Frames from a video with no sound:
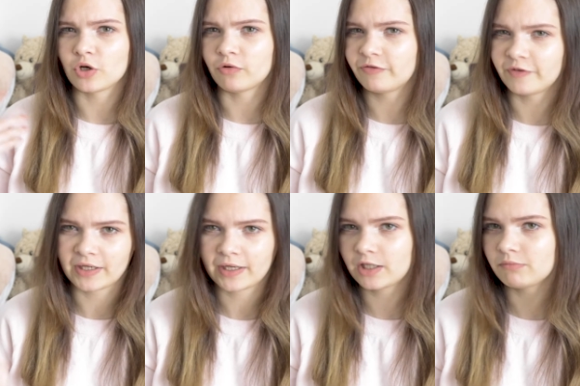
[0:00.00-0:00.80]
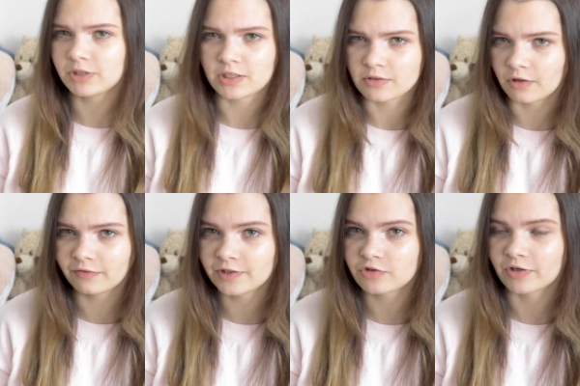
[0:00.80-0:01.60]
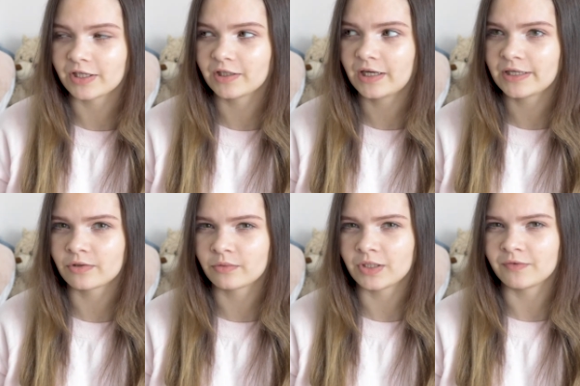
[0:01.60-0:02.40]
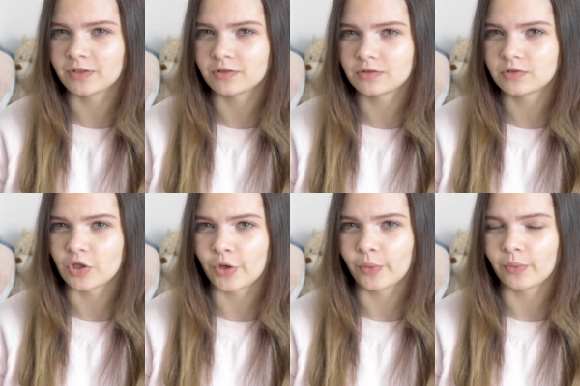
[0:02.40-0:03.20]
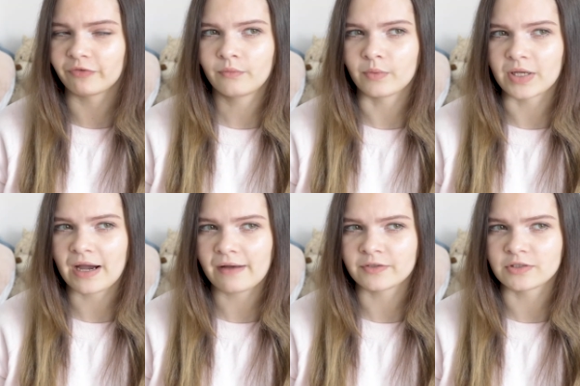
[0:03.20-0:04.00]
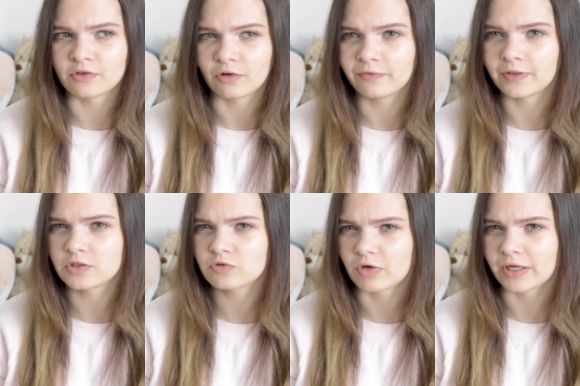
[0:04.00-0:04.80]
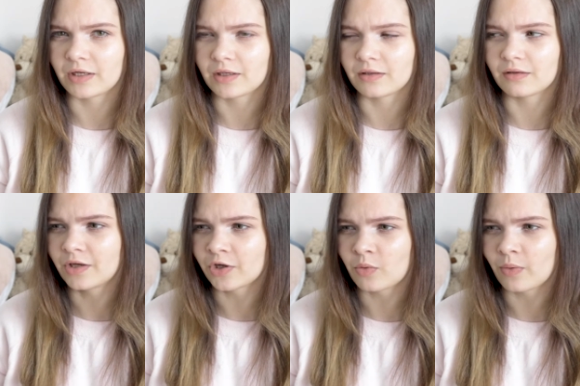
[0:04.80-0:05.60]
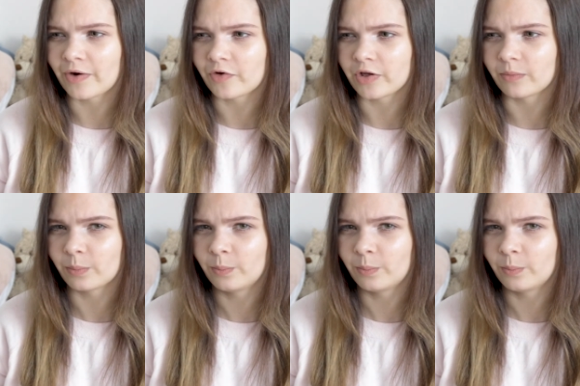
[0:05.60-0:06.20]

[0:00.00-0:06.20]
don't think I can be a dolphin trainer. I don't even know if we have a dolphin training aquarium